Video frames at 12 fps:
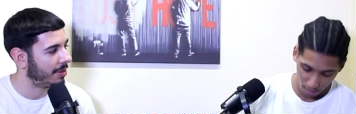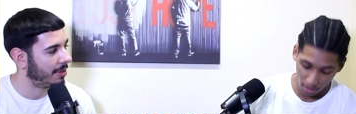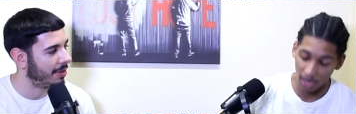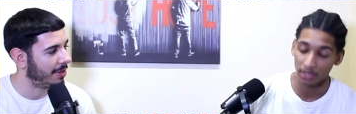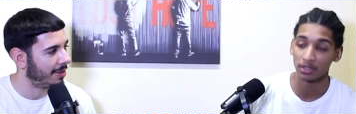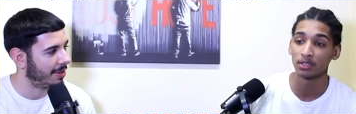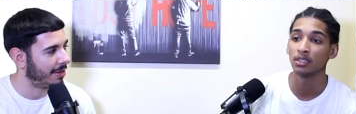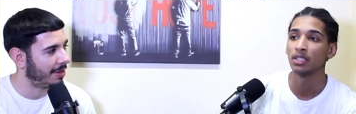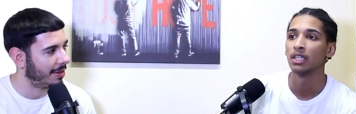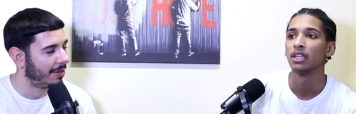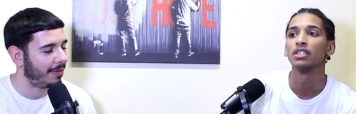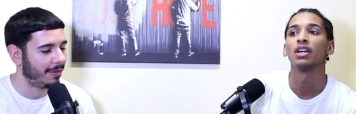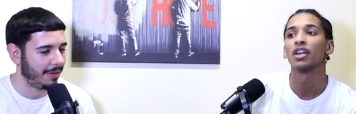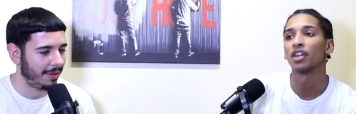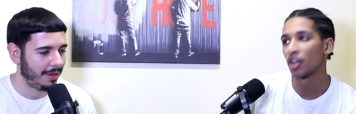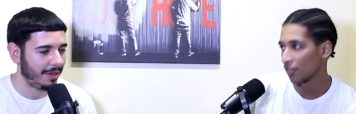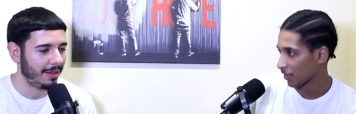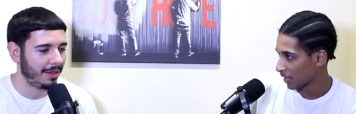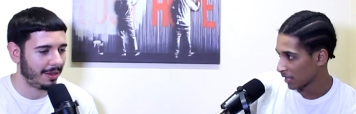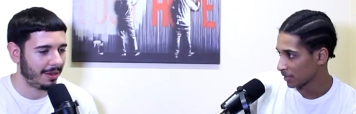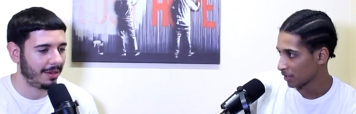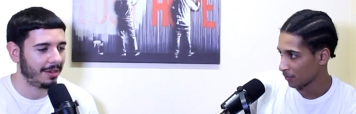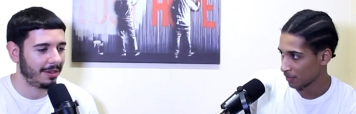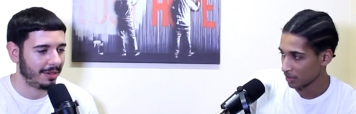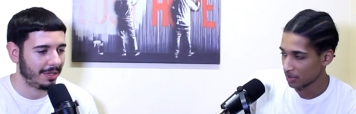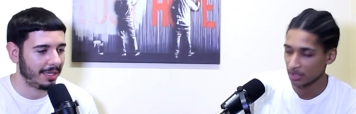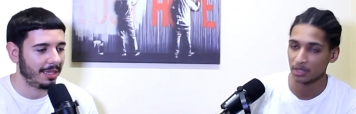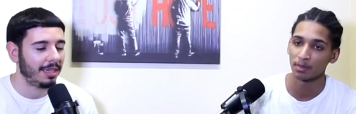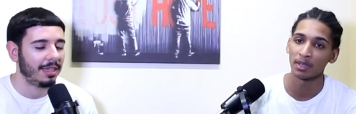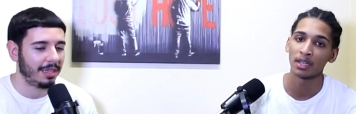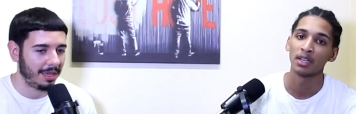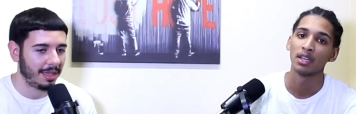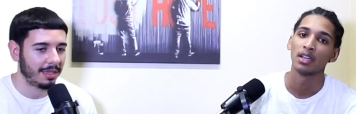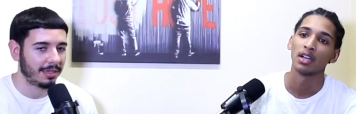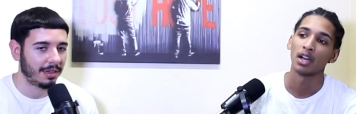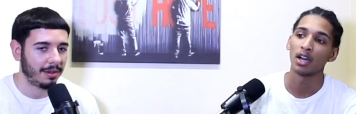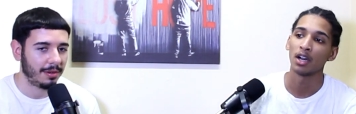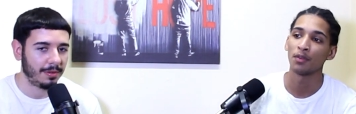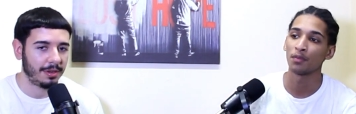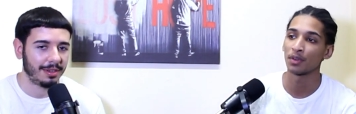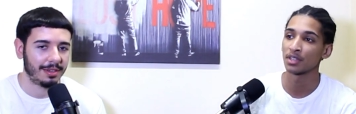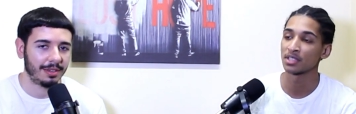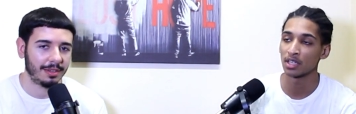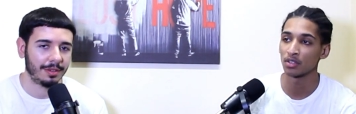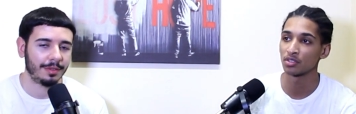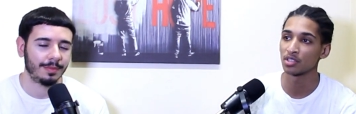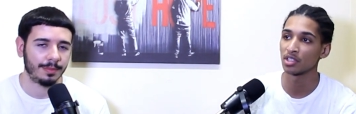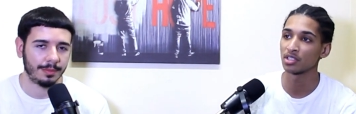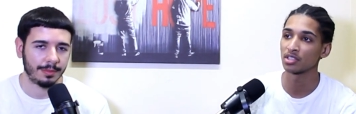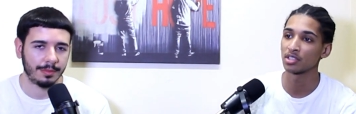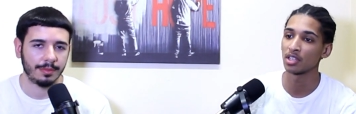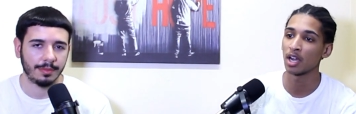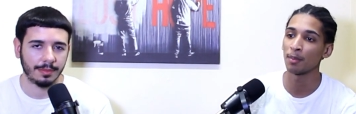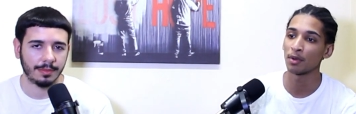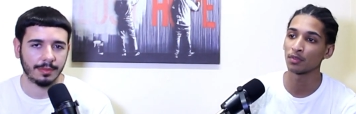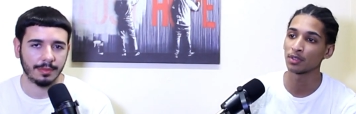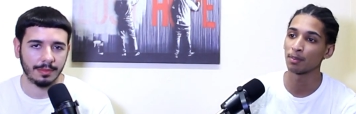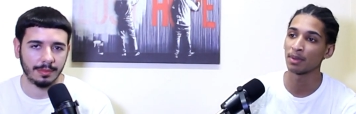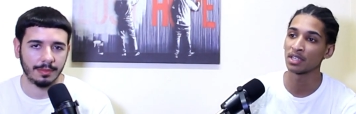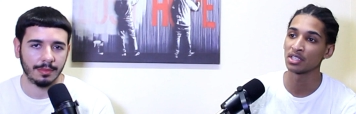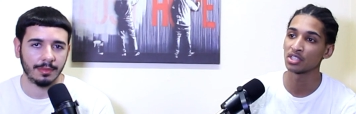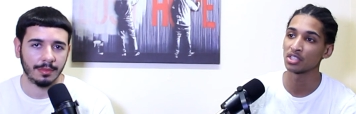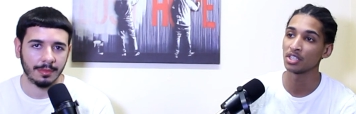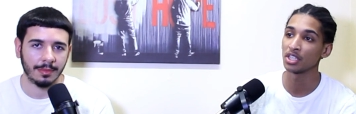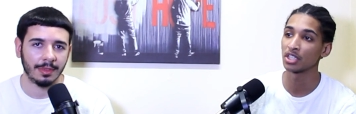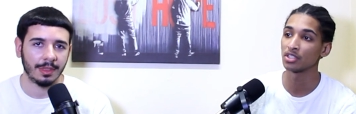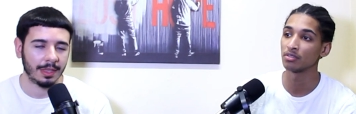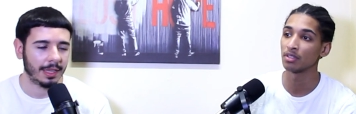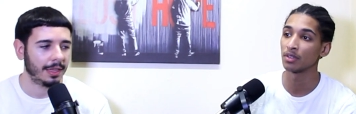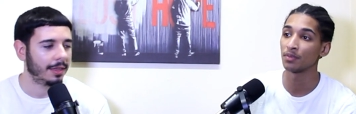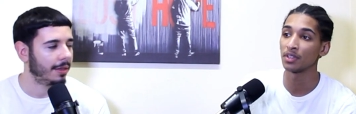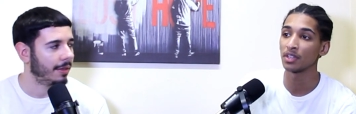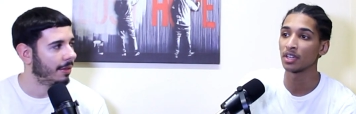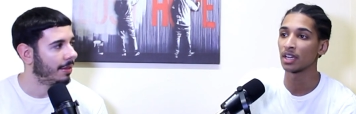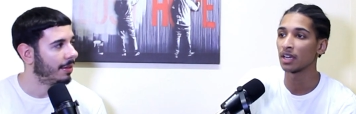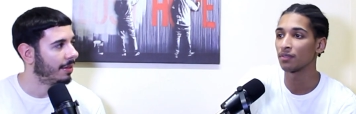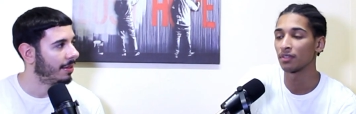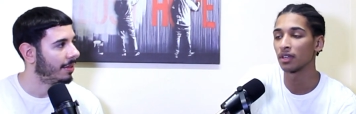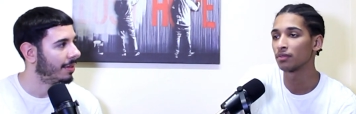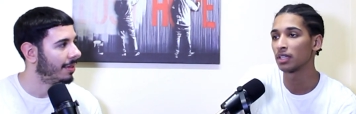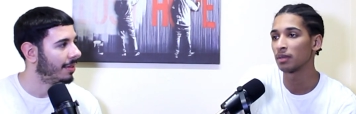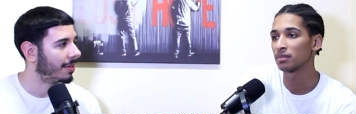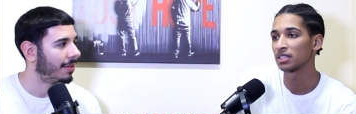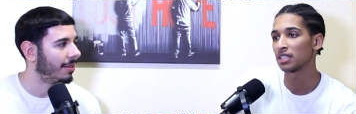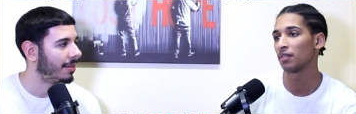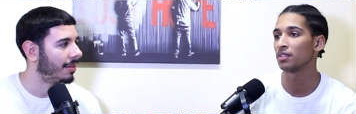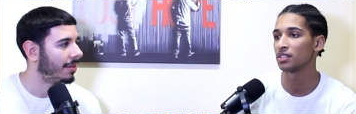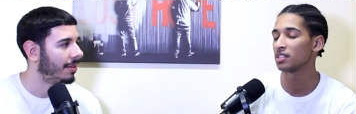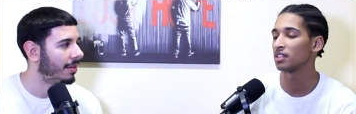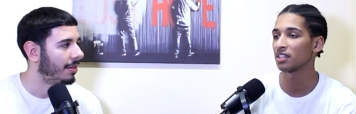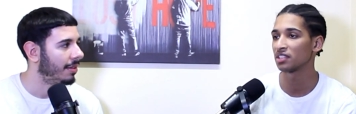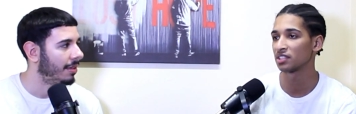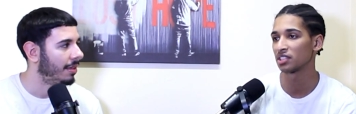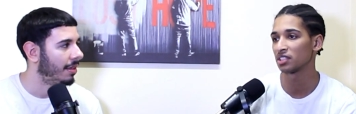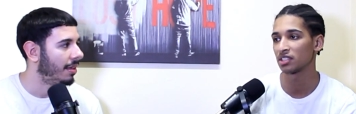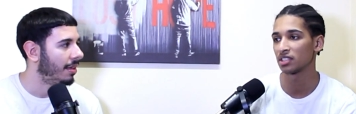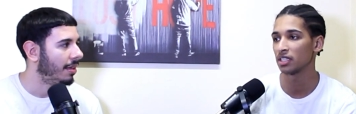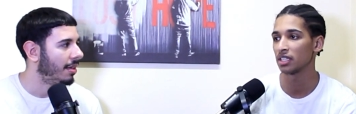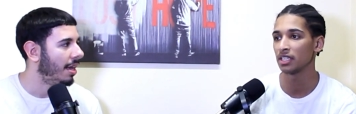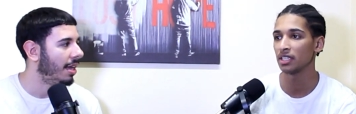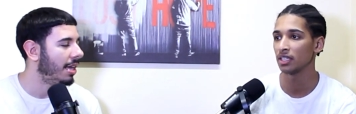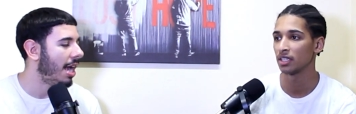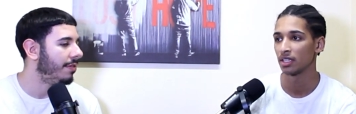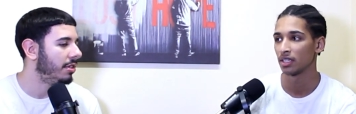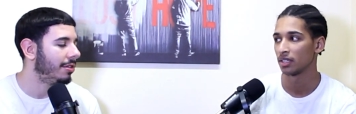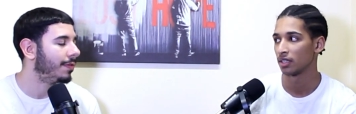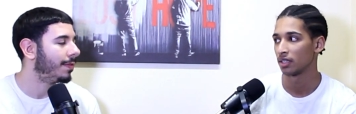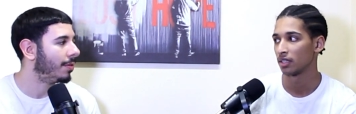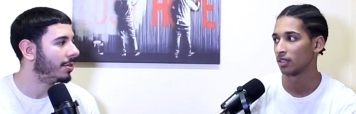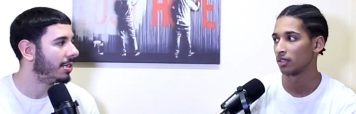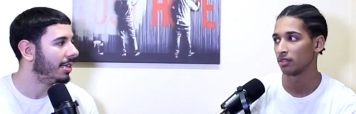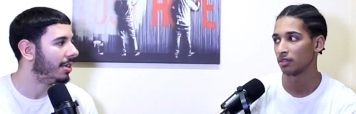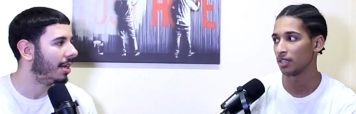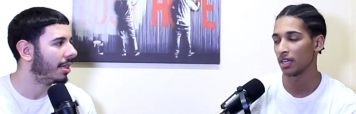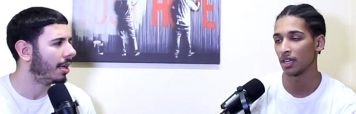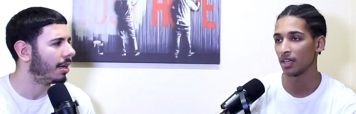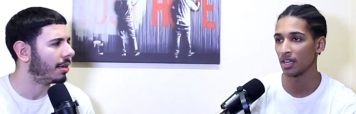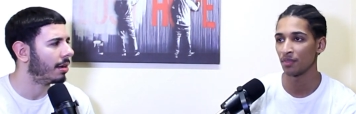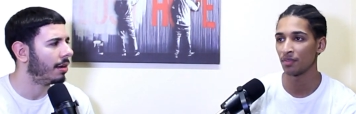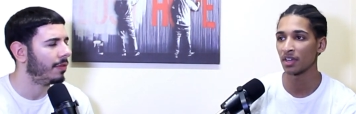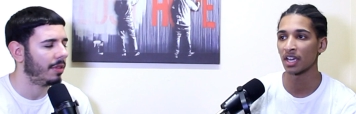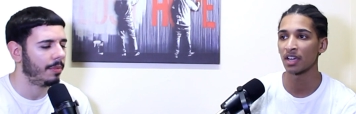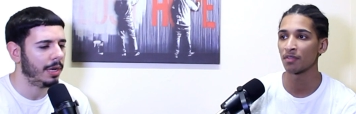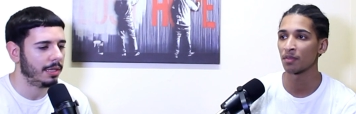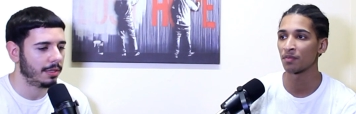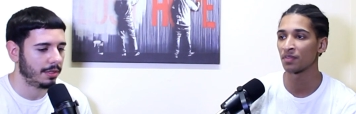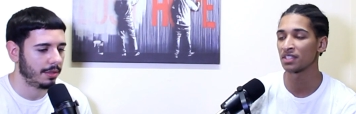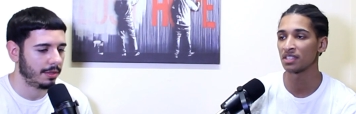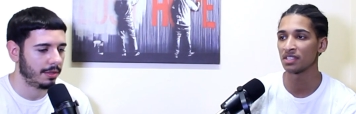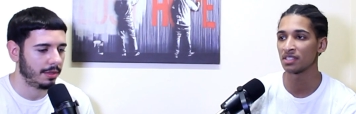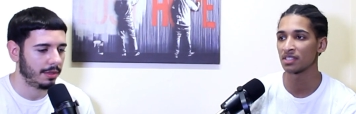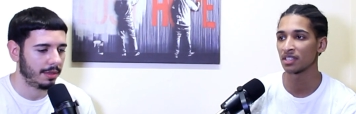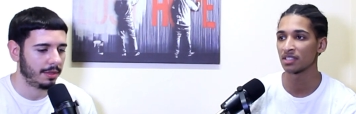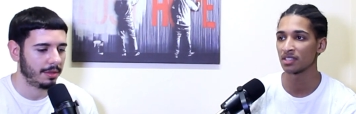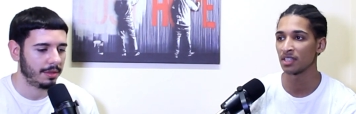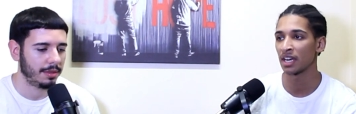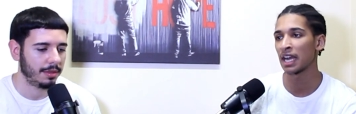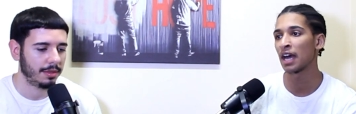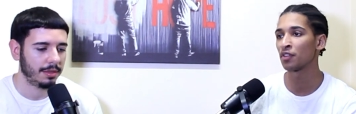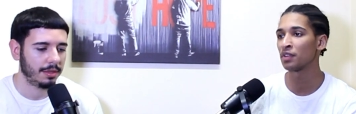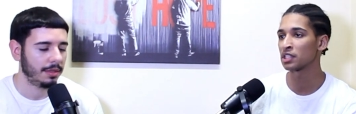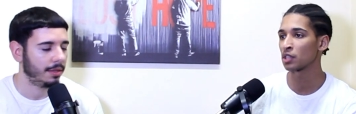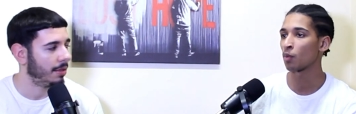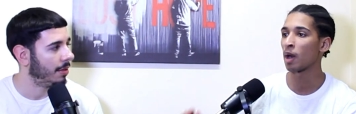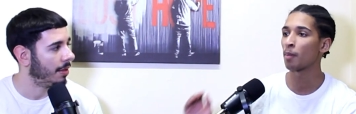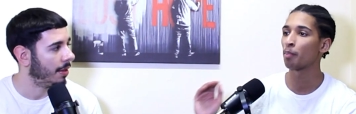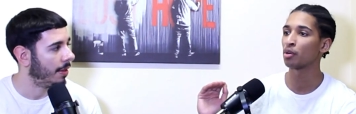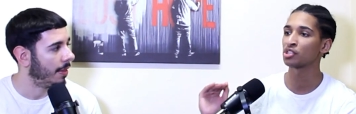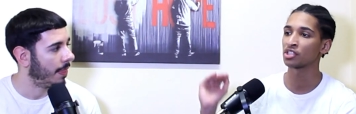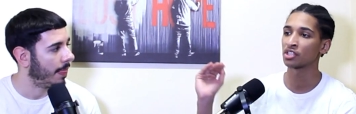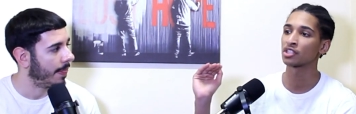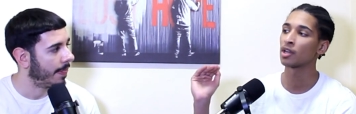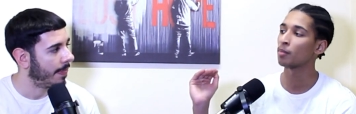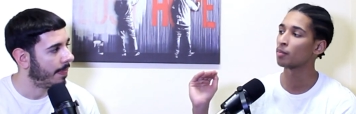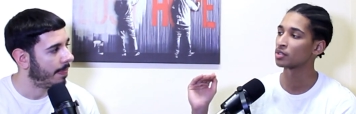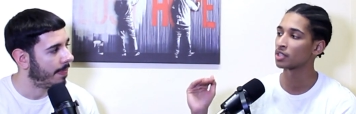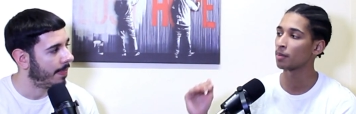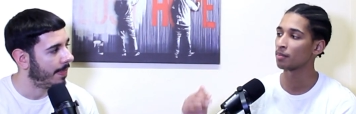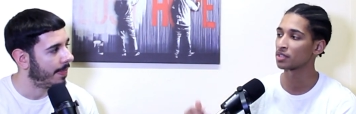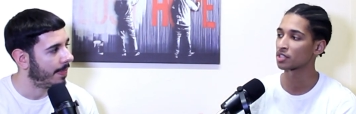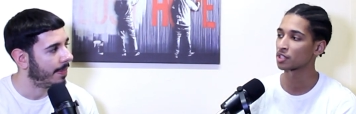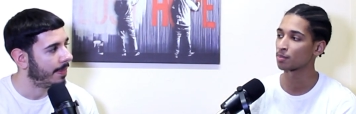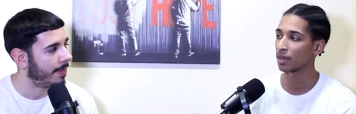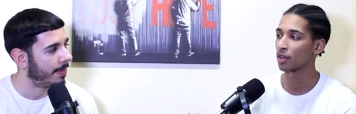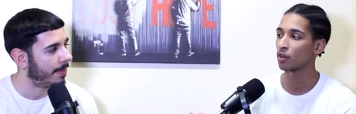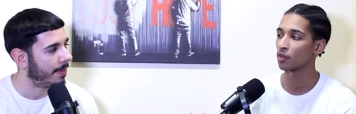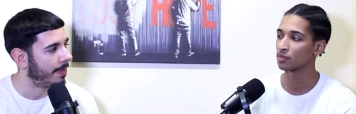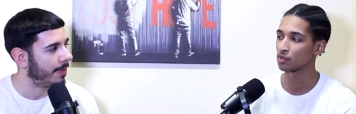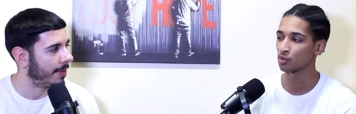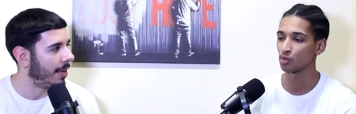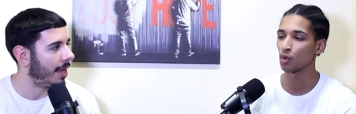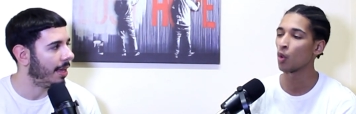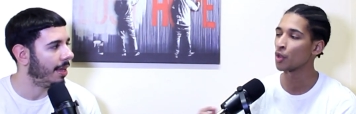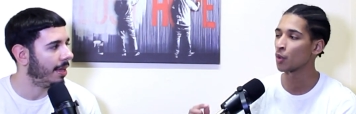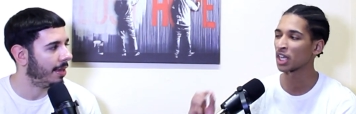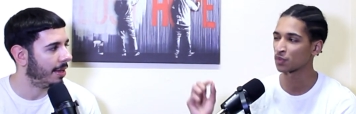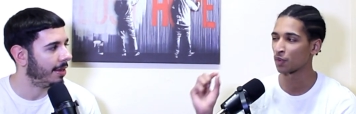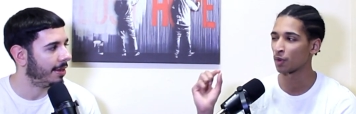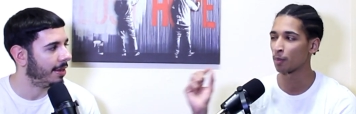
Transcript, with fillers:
Speaker 1: Brogdon. Another candidate for six man. Yeah, that's a good uh, one. For the Celtics, coming off the bench, he could if he could get, give them 17 consistently. Yeah, he averages 14. Yeah, if he could give bench. 15, 16, and I, the reason why I'm pushing his numbers up is because playoffs, you yeah, do, you yeah, ask for